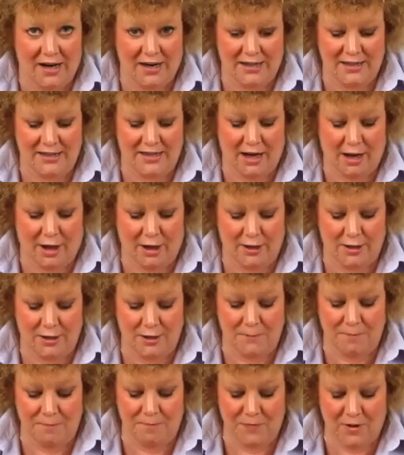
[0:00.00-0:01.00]
a second.
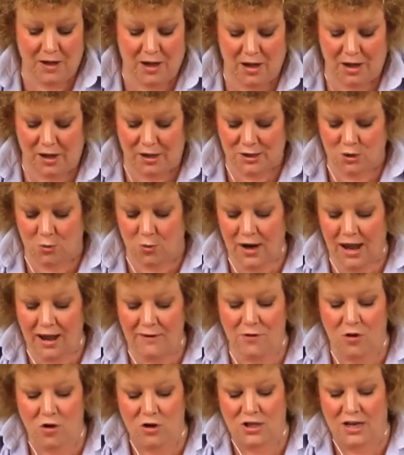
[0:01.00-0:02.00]
So what
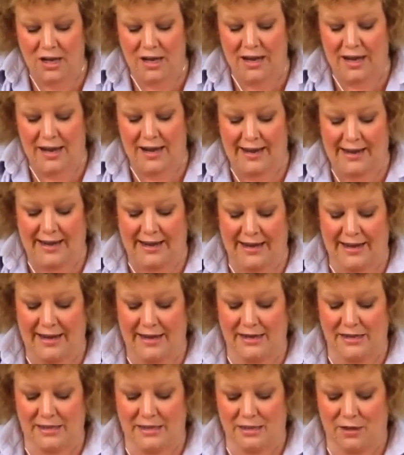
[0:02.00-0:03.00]
I've got here
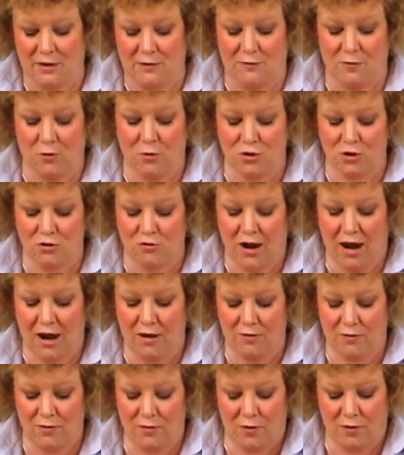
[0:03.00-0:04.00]
is a
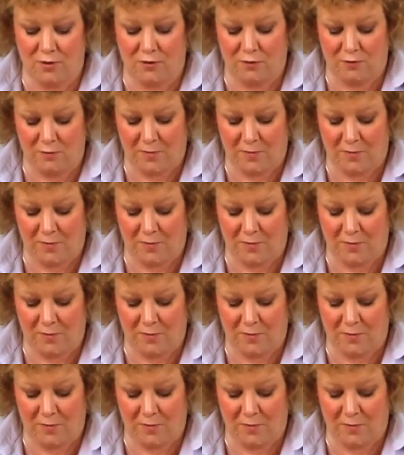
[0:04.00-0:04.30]
photograph of